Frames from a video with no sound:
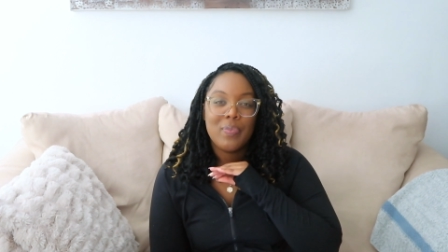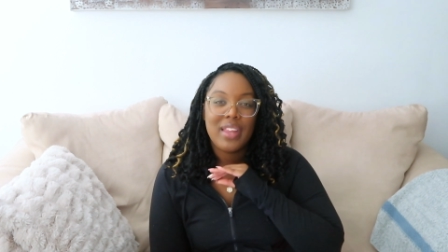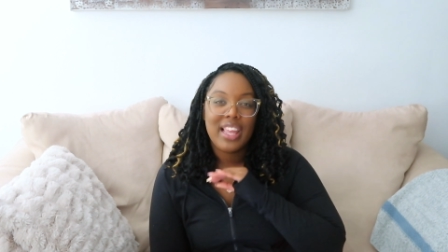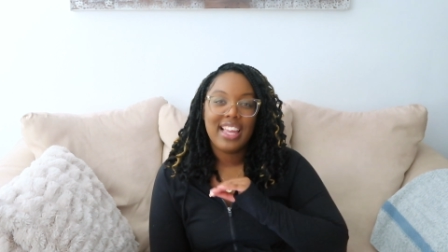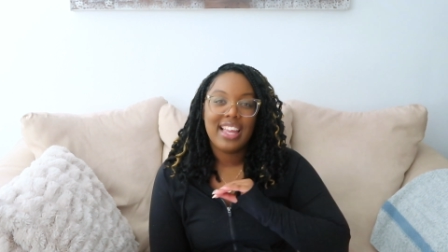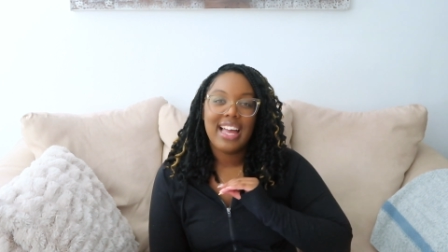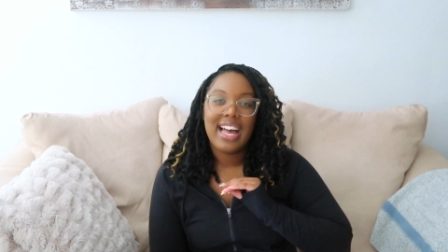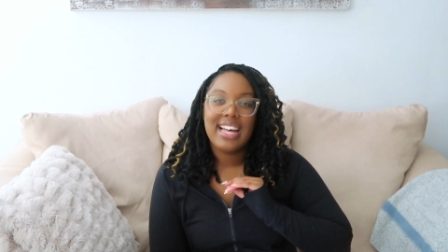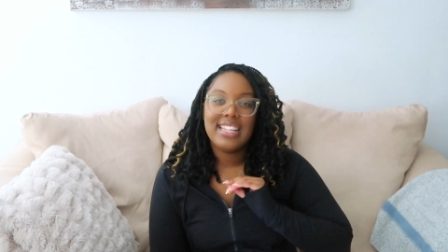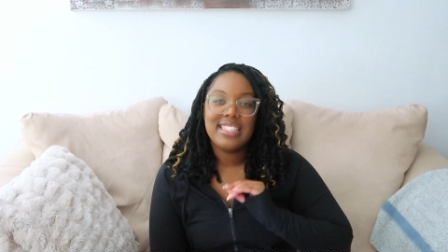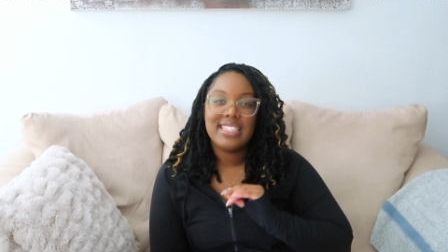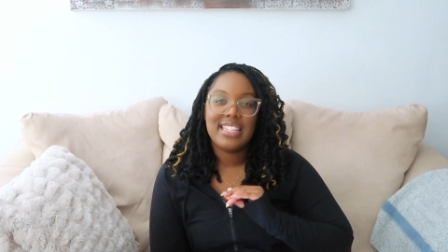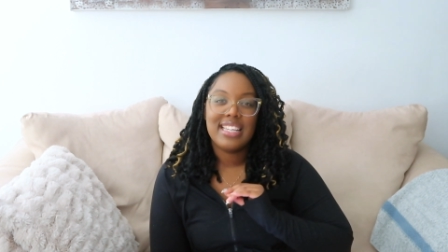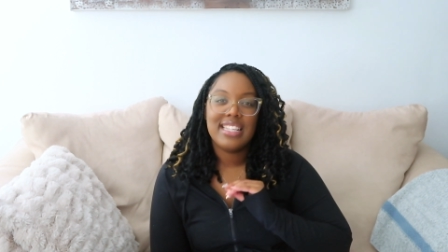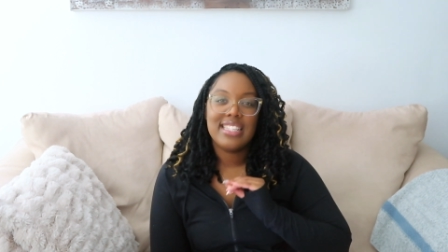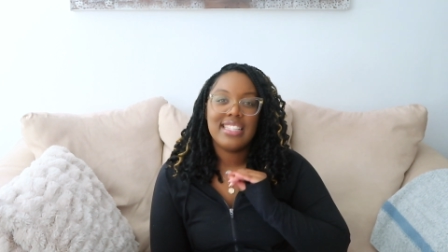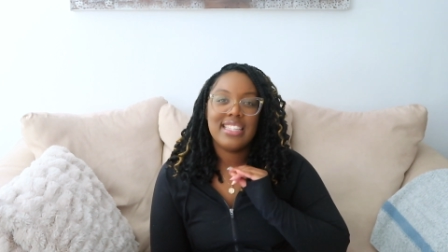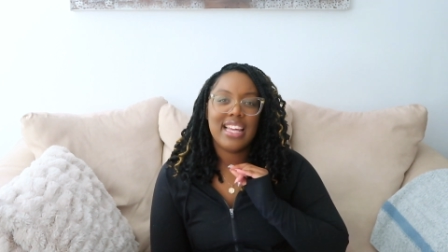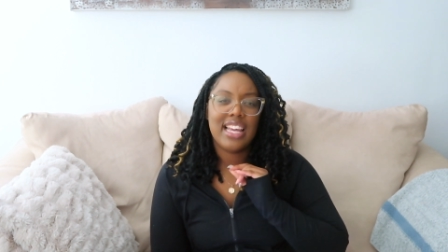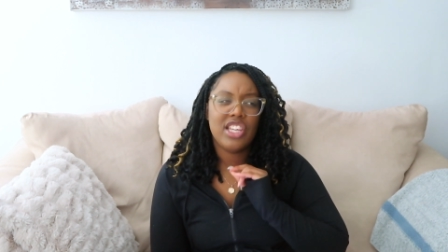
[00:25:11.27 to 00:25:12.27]
And God
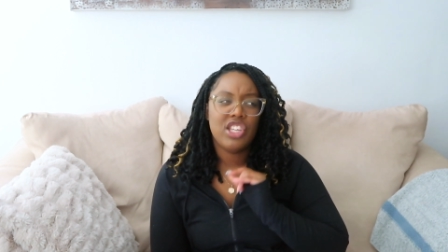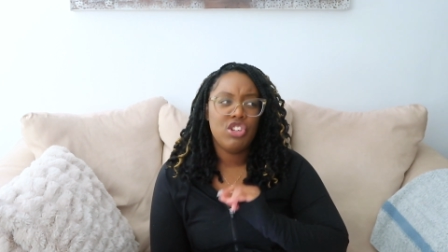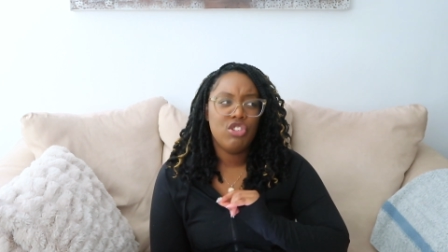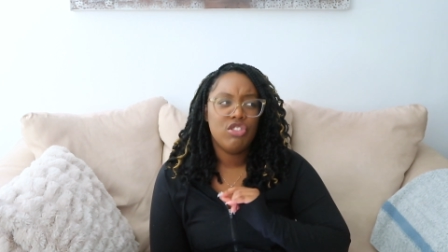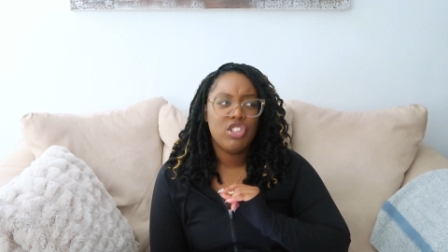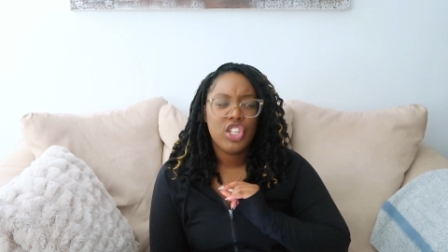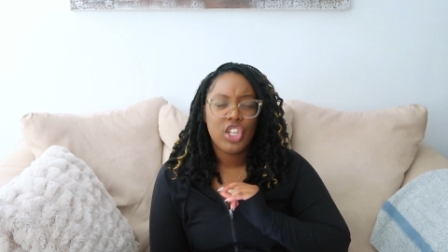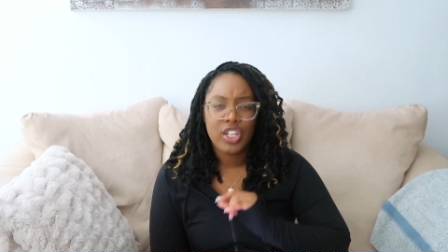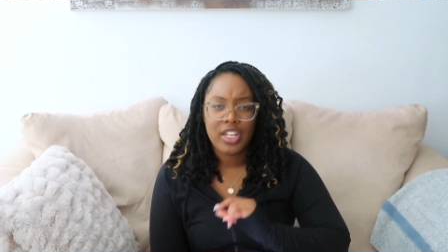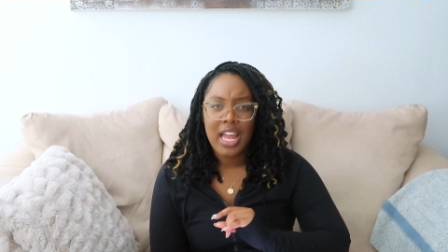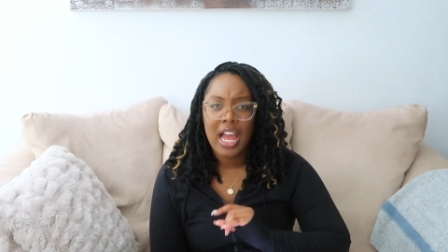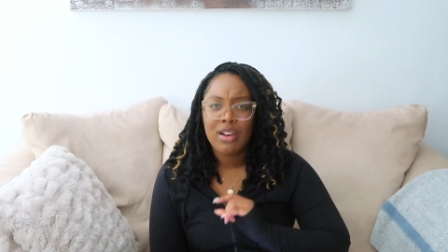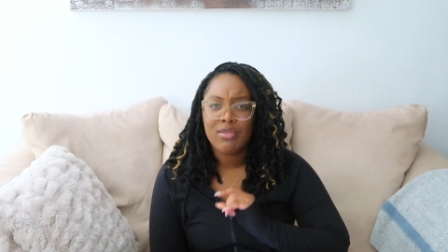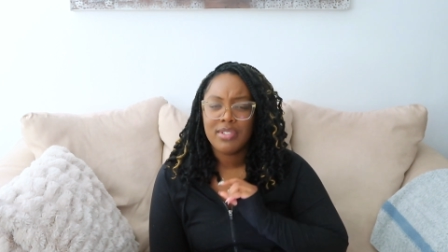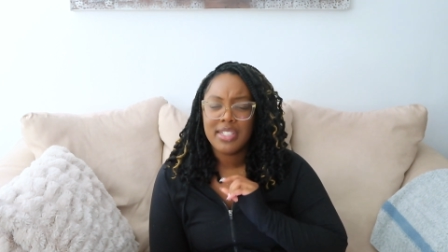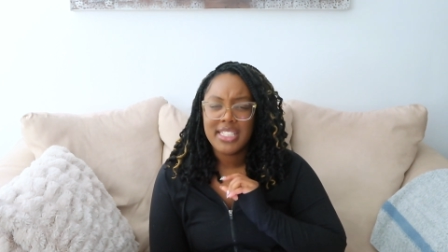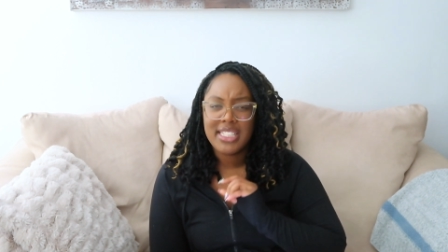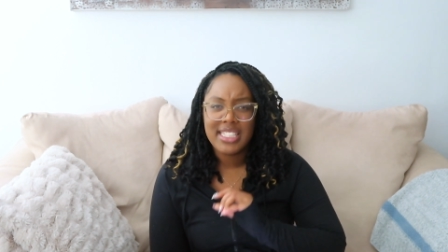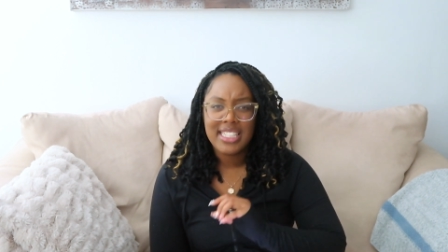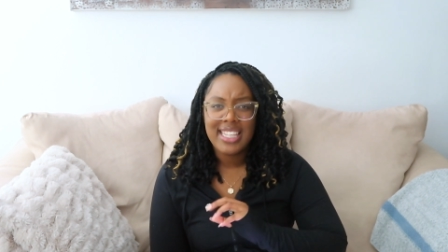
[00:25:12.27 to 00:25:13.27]
says that you should not
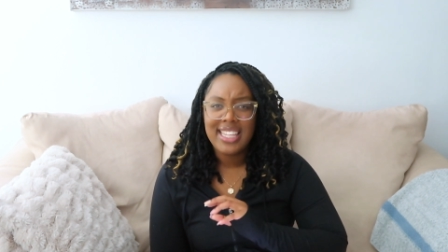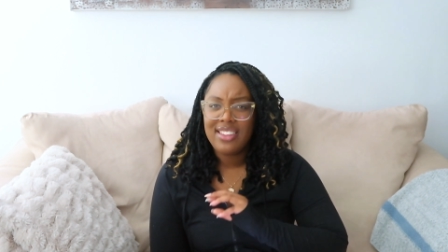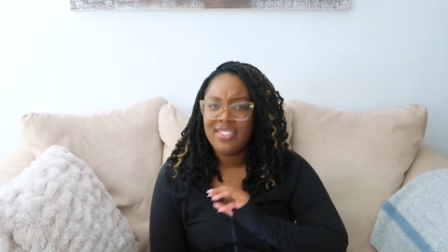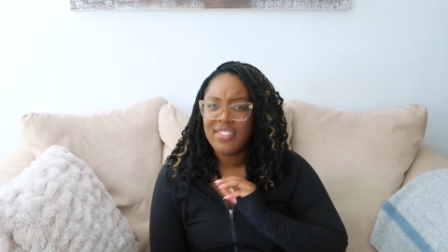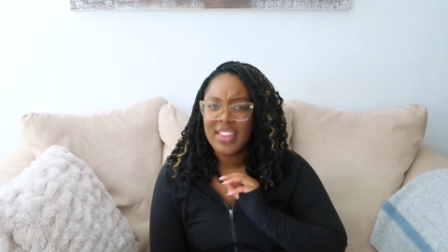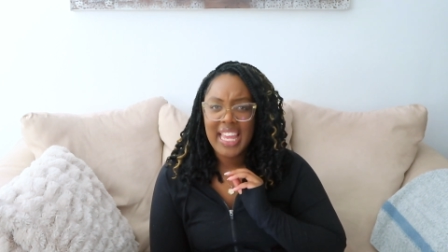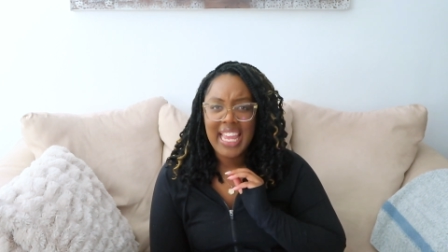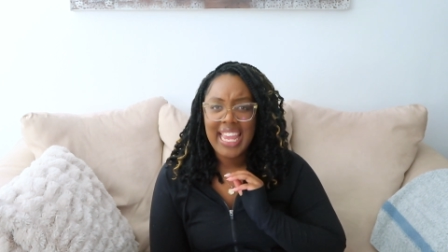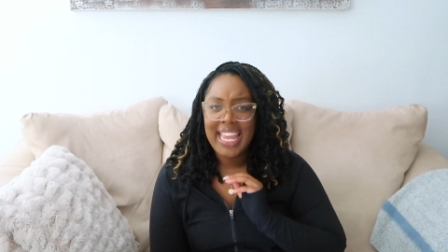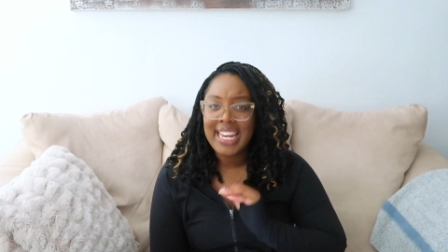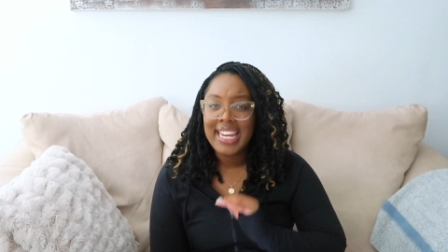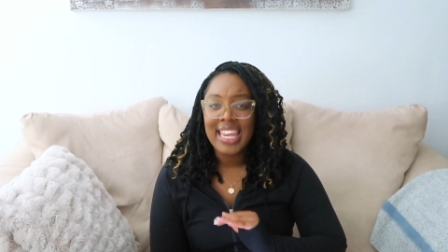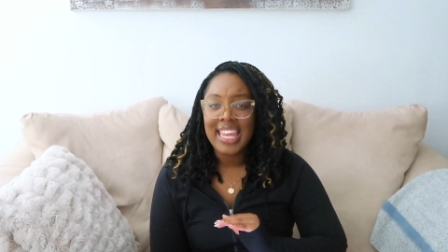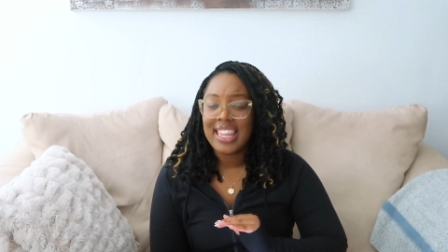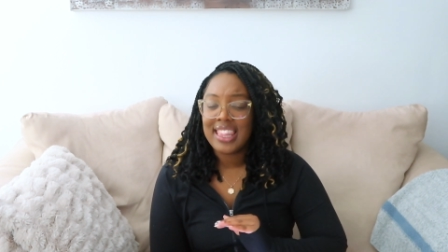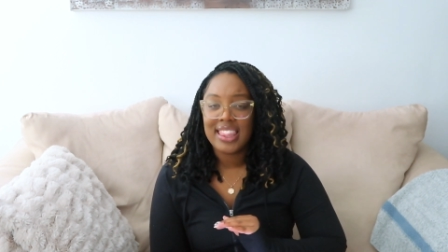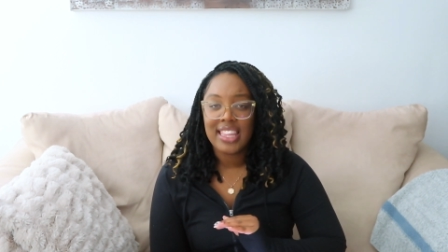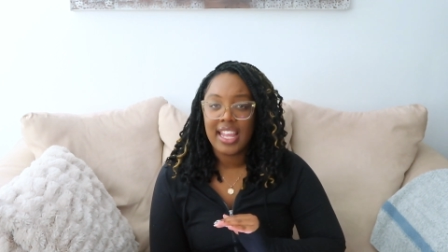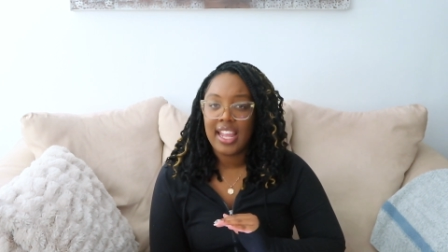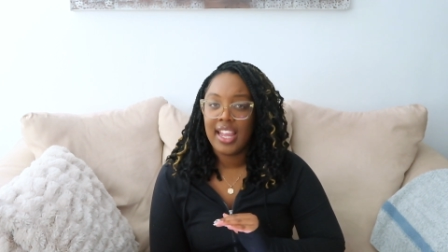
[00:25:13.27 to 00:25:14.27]
receive
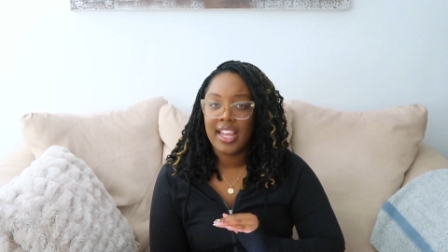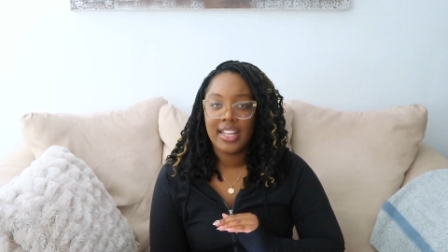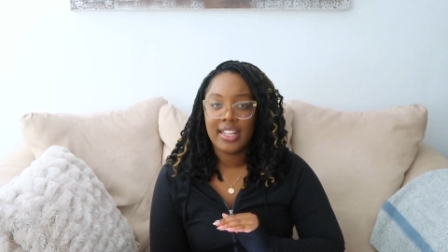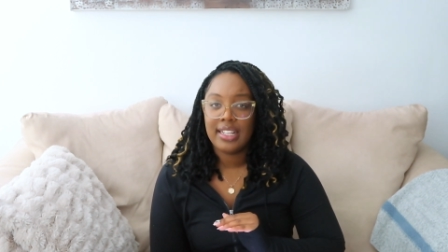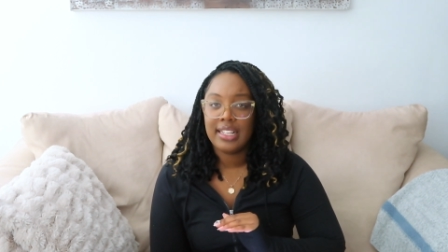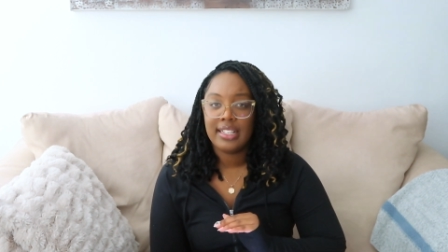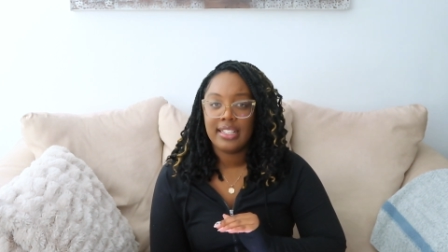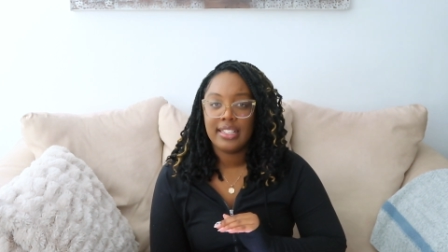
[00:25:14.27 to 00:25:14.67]
anything